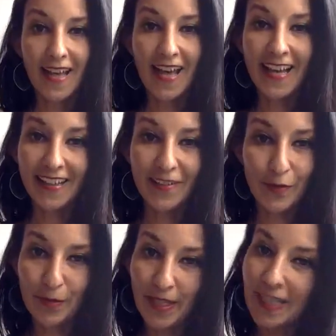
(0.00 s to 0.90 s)
Hi,
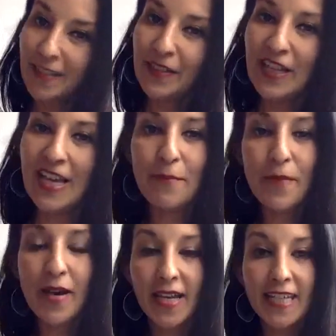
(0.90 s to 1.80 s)
everybody.
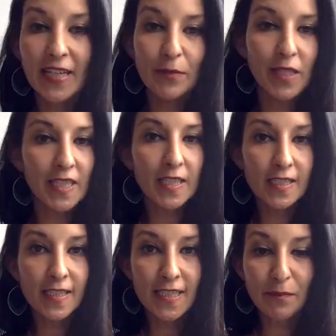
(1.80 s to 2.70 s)
My name
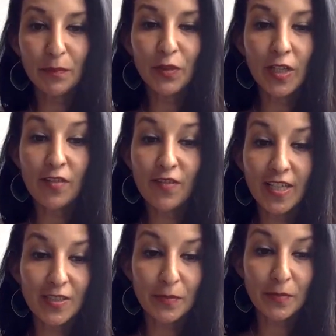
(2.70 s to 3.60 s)
is Maria
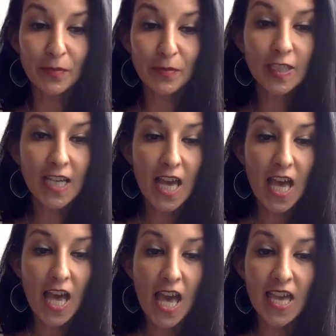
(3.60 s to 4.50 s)
Vandenburg,
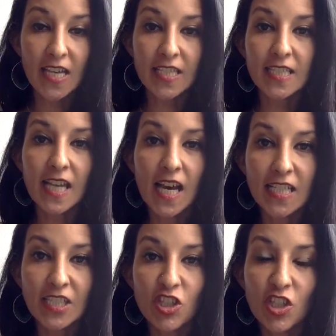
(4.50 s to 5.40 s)
and I
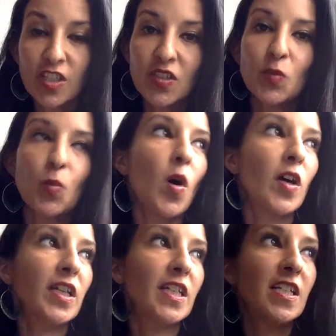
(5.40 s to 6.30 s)
just
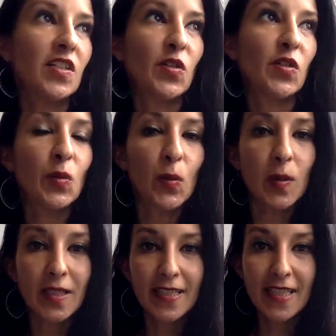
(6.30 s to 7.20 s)
wanted to
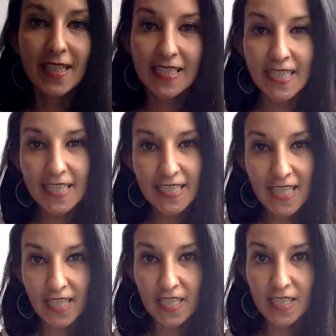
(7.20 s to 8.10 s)
take a
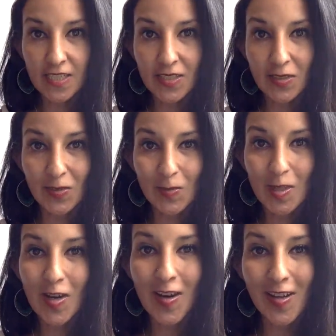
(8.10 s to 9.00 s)
second to
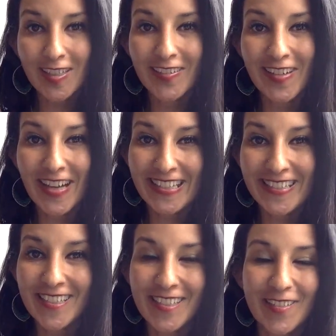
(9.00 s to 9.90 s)
talk you
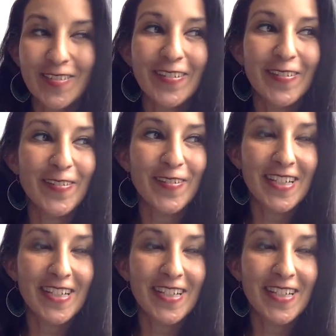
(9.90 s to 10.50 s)
guys through